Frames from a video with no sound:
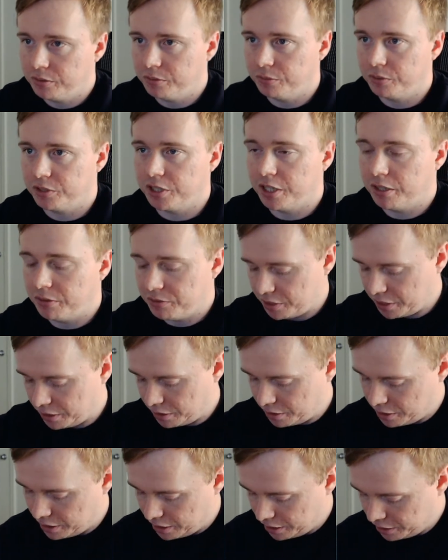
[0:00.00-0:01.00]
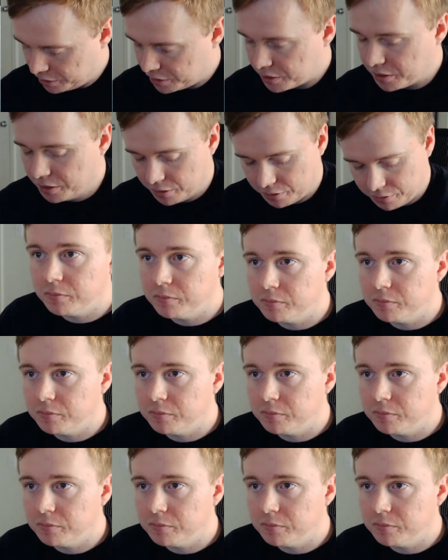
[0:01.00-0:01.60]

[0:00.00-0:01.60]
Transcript: which sounds like this.